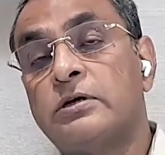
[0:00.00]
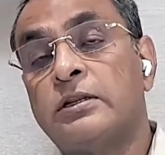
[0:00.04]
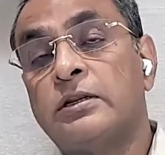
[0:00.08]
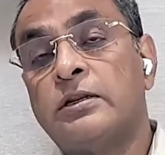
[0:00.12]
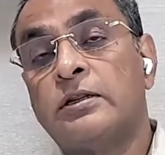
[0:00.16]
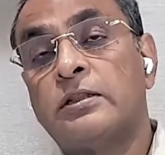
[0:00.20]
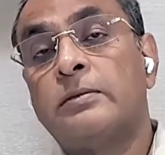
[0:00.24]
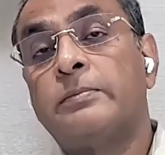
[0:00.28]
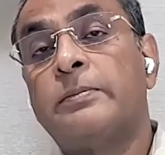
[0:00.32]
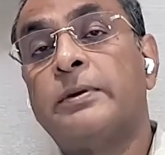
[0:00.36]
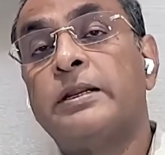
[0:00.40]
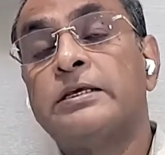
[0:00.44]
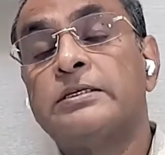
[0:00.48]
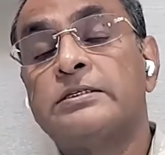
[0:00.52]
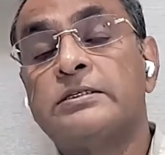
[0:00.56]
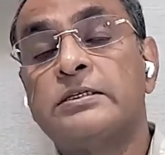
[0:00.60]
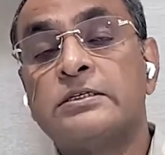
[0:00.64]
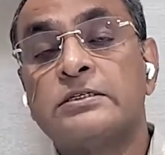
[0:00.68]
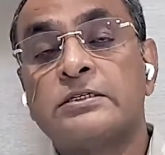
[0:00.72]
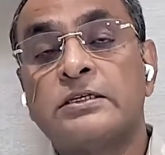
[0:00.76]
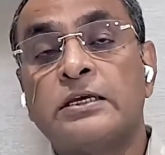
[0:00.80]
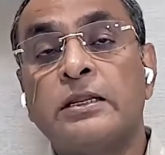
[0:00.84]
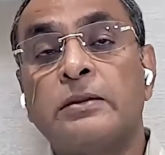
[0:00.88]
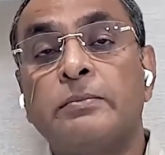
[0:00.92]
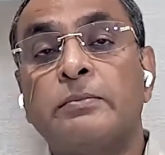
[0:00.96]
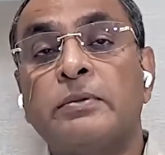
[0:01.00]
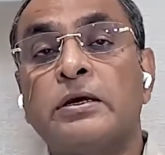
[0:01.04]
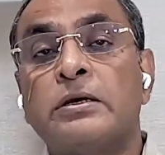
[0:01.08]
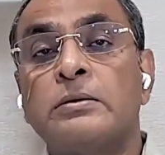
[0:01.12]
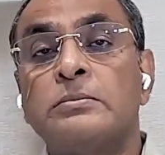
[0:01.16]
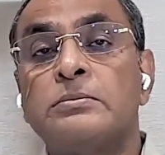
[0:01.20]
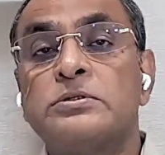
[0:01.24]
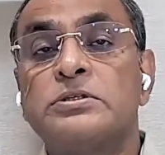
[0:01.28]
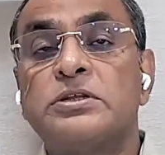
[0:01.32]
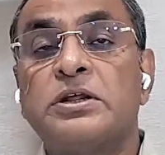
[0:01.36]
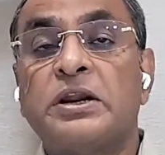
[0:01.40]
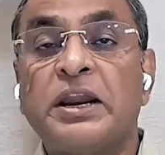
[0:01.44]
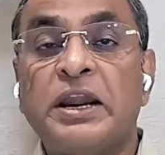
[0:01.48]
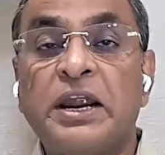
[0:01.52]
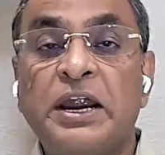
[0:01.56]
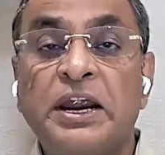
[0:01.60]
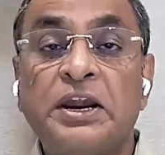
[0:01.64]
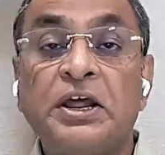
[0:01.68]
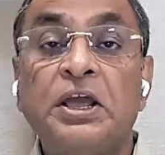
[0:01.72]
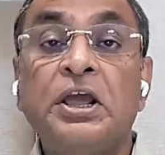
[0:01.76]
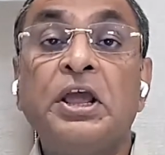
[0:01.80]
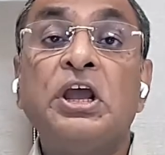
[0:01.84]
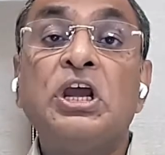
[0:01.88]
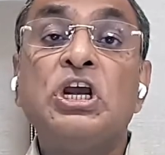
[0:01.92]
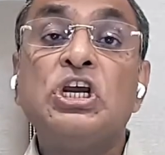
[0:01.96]
under the breast, the skin becomes a
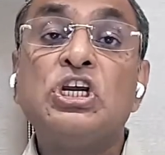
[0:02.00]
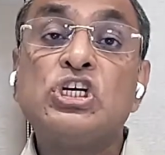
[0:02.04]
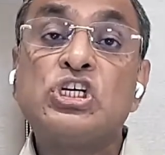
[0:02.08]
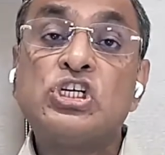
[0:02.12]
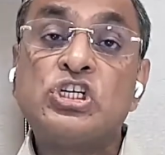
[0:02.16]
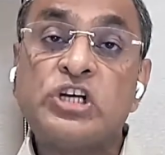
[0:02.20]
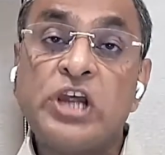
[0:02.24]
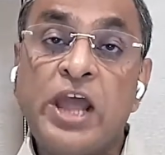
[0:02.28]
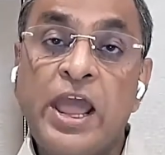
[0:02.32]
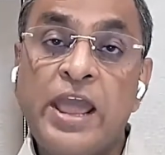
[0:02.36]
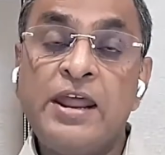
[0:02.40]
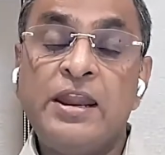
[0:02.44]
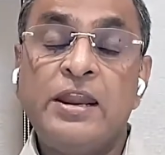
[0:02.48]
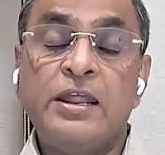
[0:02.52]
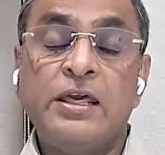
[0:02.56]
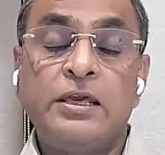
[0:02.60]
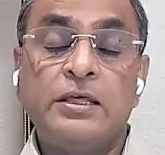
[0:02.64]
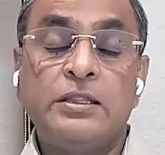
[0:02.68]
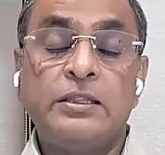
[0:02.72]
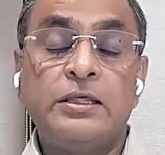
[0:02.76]
red, shiny.